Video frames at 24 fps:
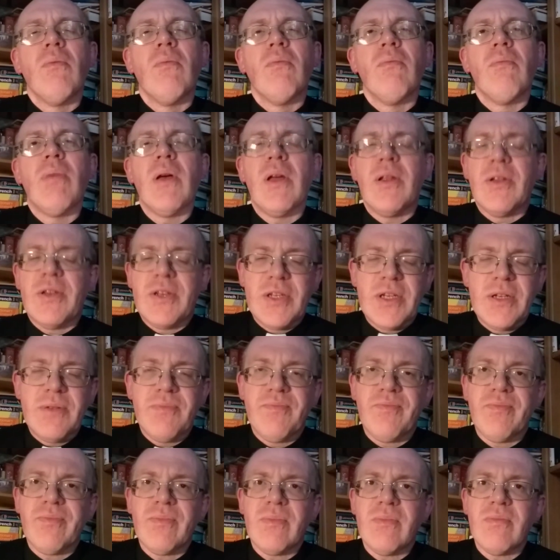But
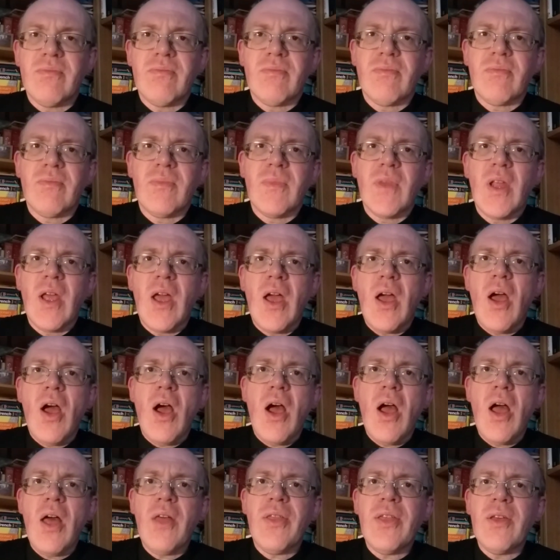
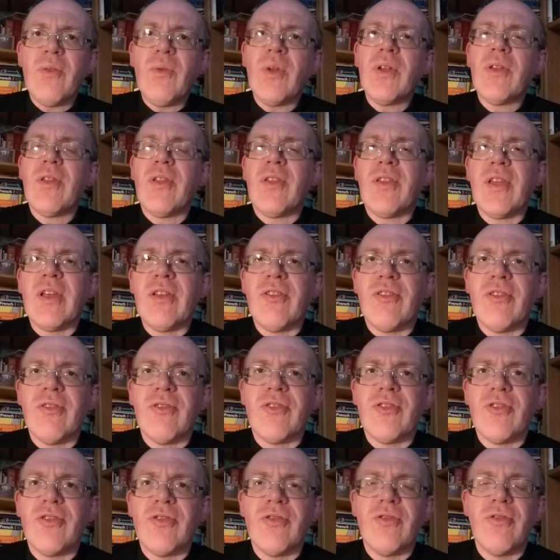I think one of the things
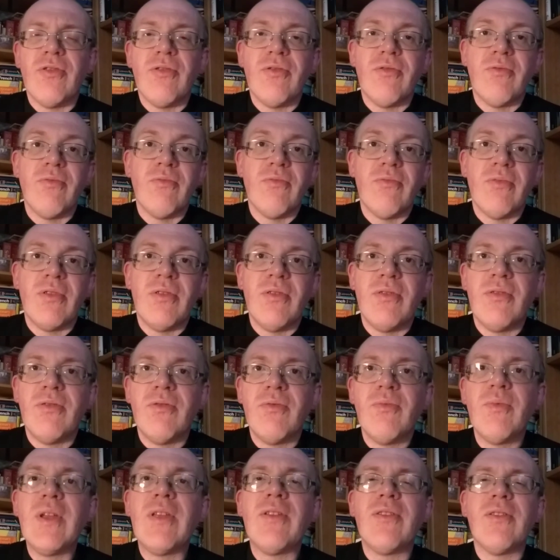that
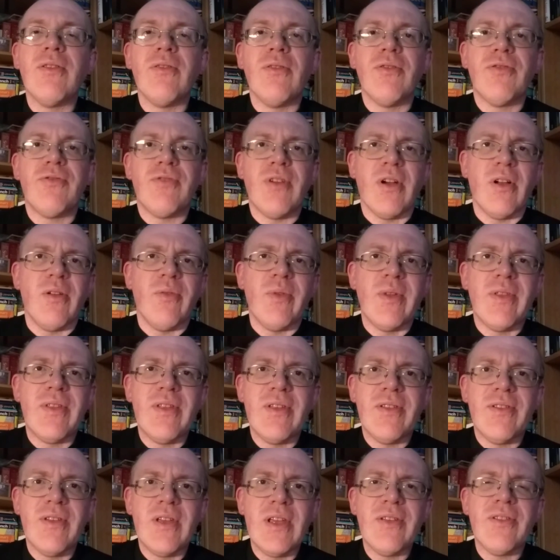we still struggle with
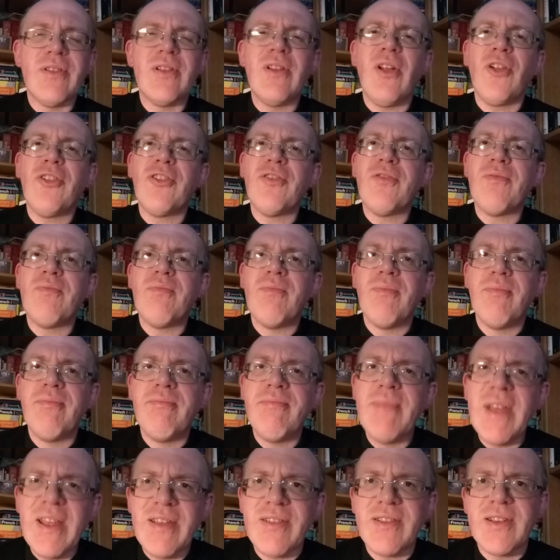is, is a lot of
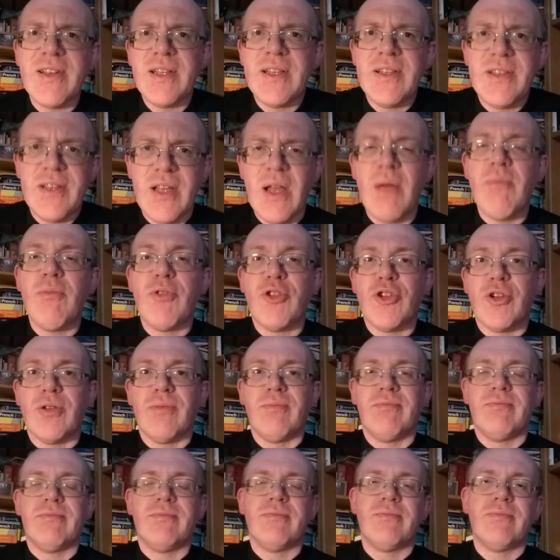misconception.
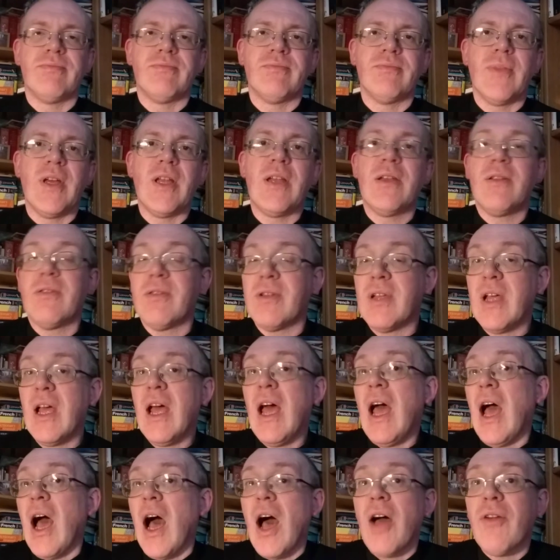And
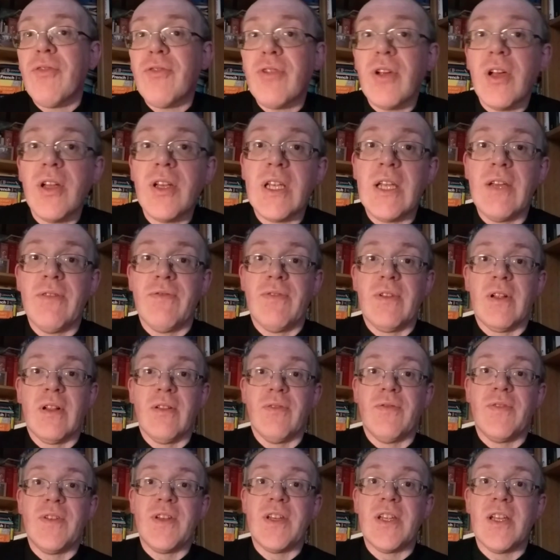I've tried to give little
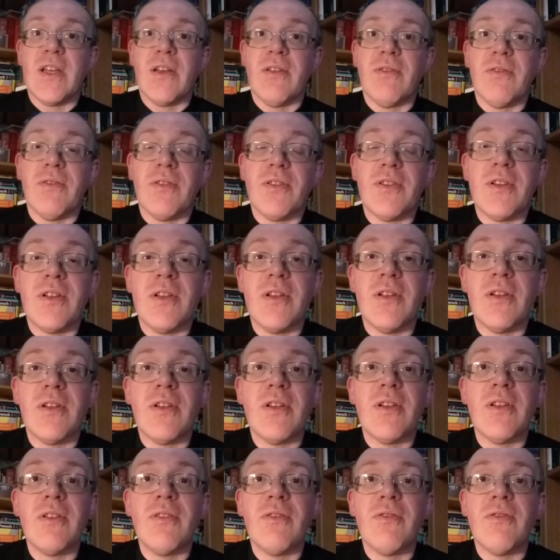videos to,
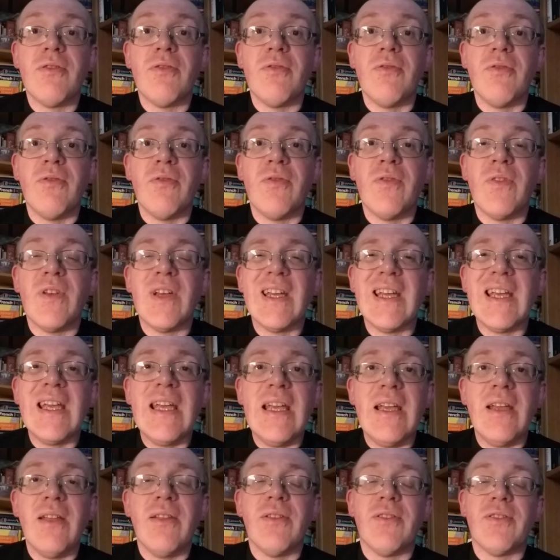to, to
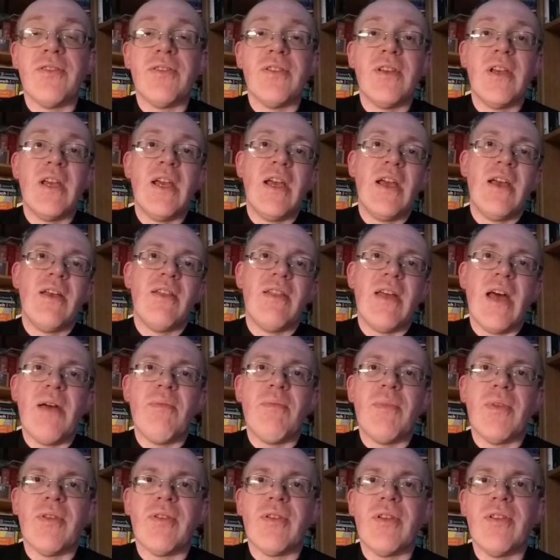ease that
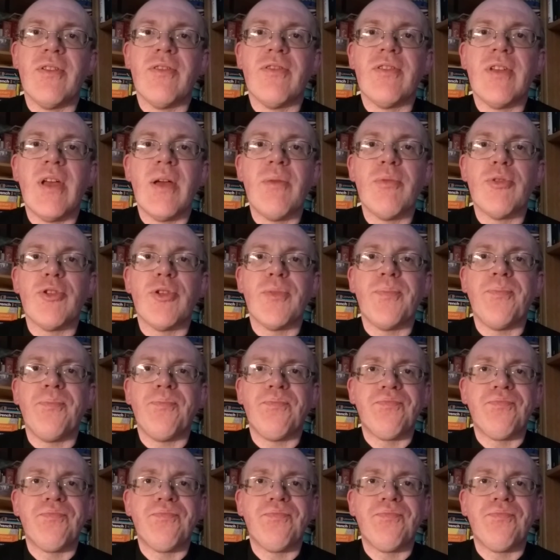misconception.